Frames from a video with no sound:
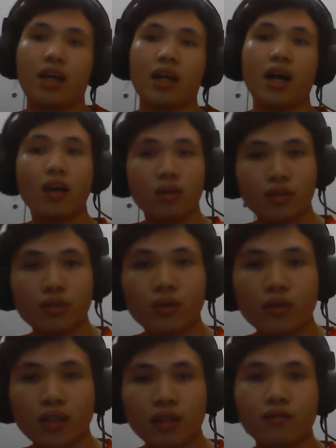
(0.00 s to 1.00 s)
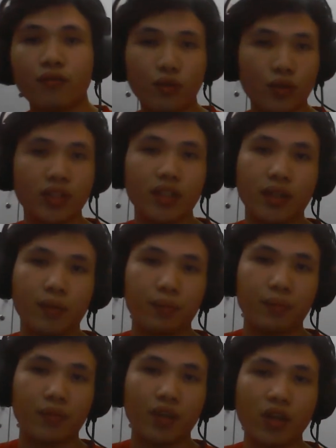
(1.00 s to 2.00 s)
I also learn fluency,
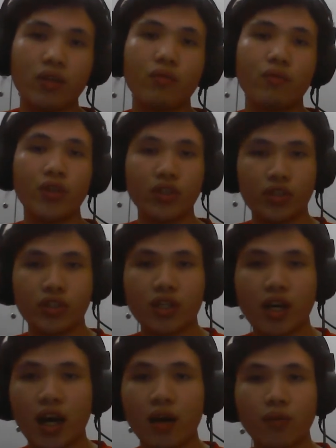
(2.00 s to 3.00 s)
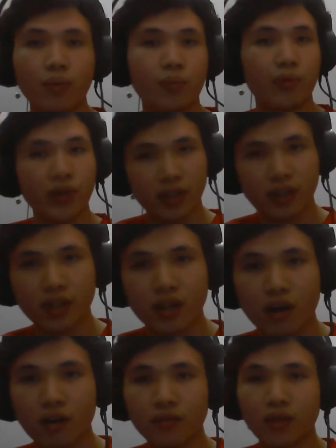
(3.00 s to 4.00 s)
in which I will pre-think
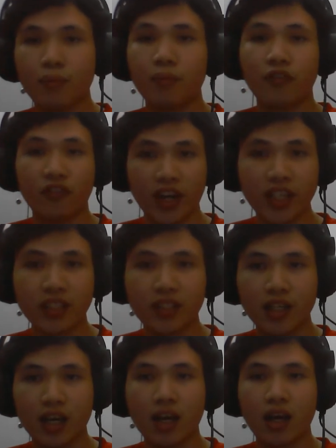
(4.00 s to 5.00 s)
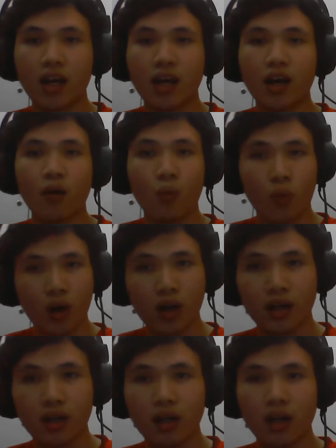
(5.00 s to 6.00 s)
of the phrase, word
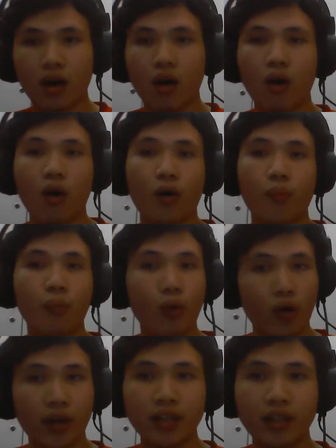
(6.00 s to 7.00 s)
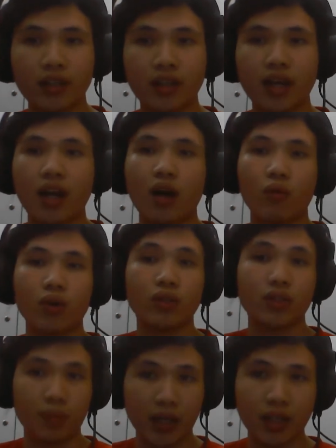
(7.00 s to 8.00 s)
or point that I want to
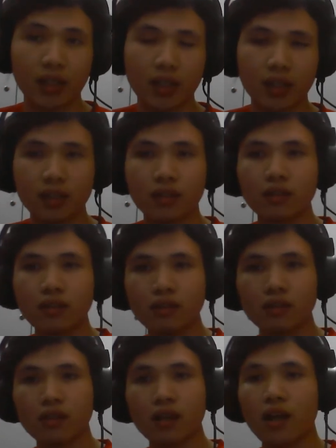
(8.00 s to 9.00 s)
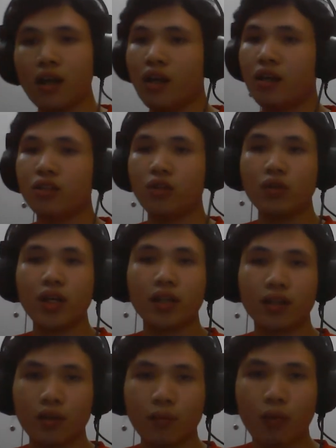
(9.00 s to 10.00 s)
speak, so
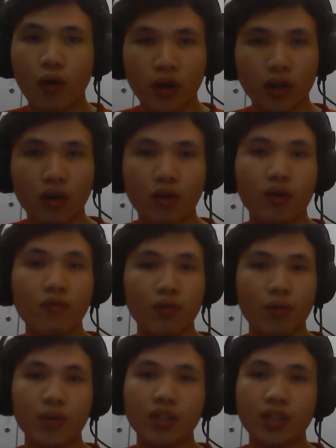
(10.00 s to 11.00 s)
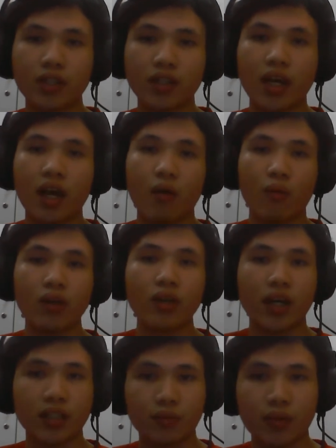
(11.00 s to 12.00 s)
that the point or information that I want to
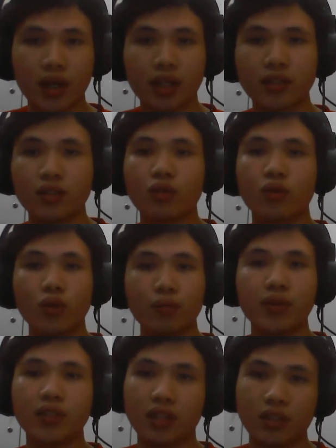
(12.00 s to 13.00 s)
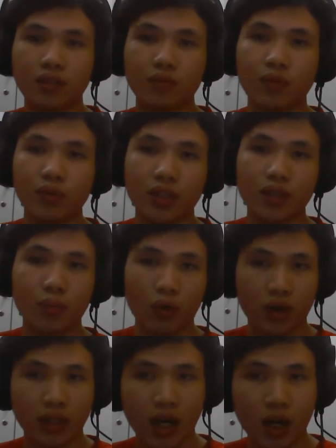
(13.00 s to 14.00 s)
express could be successfully
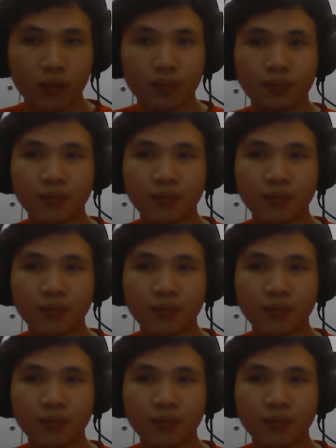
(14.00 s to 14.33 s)
spoken out